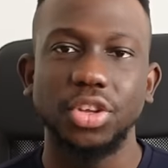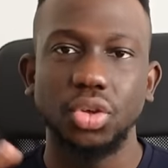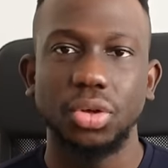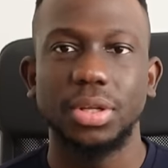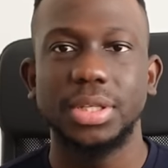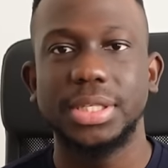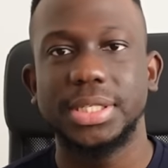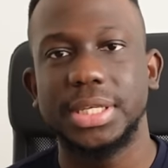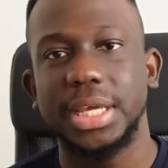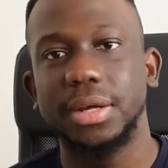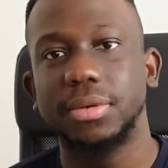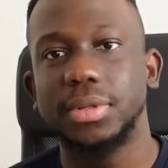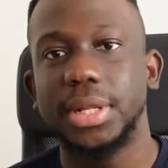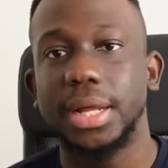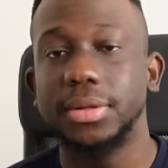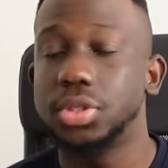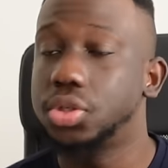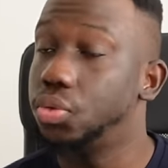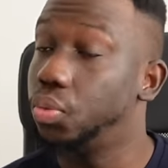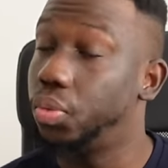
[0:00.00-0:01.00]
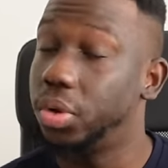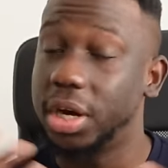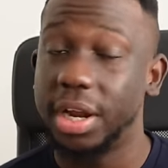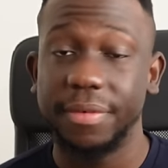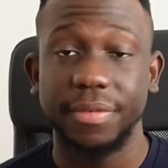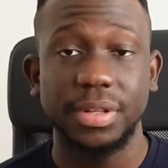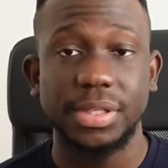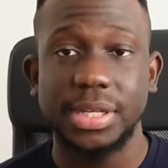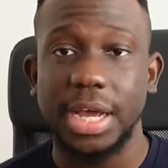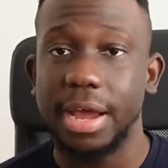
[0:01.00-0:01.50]
you can scale down to
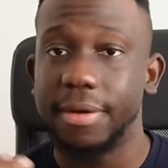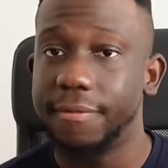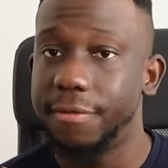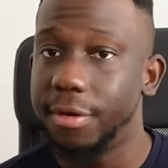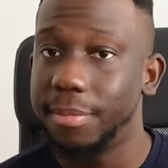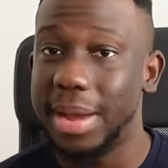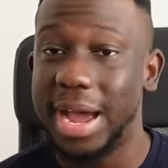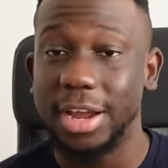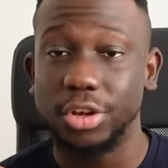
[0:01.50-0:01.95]
whatever time frame.